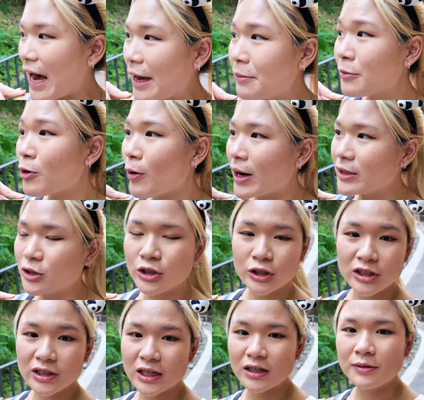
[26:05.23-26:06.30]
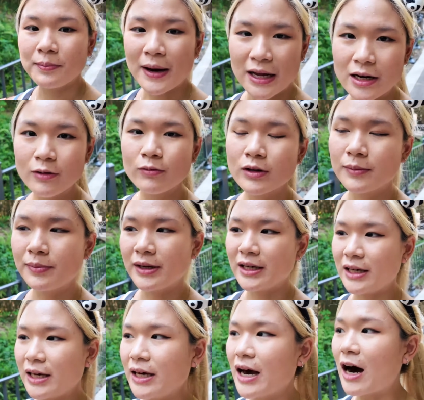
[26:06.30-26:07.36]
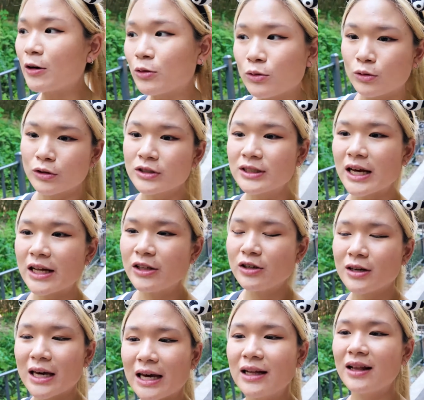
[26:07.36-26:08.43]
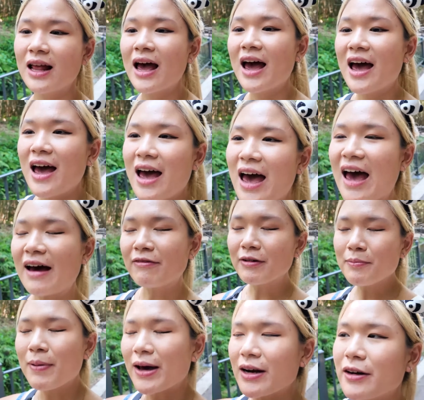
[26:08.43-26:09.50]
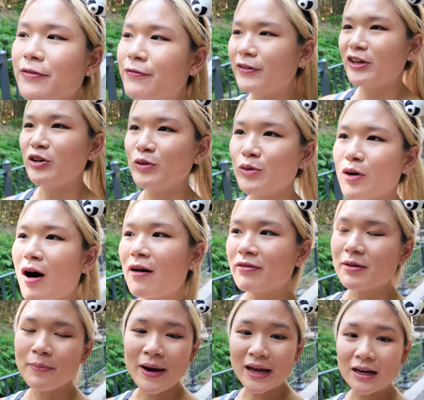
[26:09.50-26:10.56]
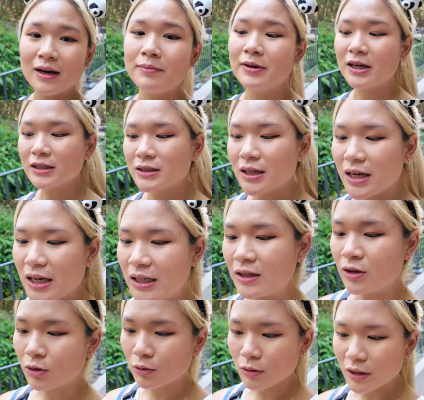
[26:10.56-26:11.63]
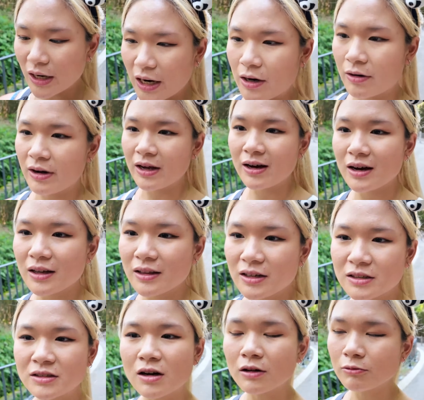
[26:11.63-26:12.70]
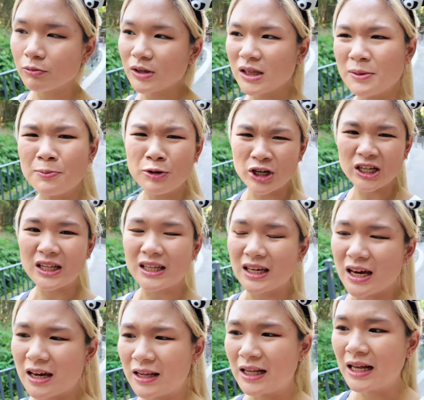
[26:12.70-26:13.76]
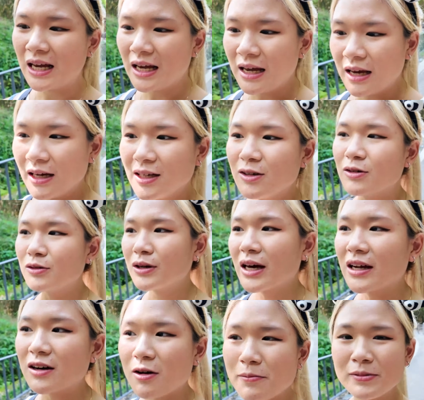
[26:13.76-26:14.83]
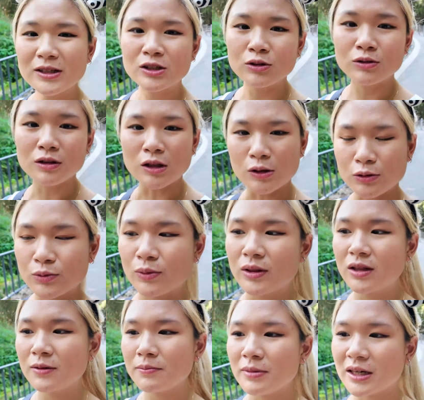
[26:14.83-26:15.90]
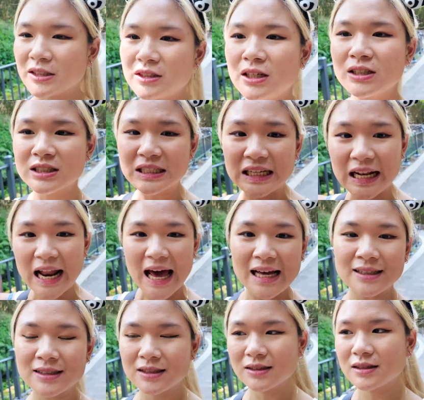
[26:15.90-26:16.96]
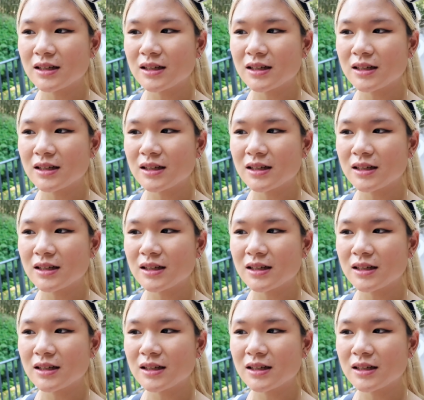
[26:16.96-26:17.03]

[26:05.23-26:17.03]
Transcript: I'm quite sure that the panda will be outdoors and you can have a better view of the panda, because the indoor area, they're not really pretty and you cannot be too close with them because there's glass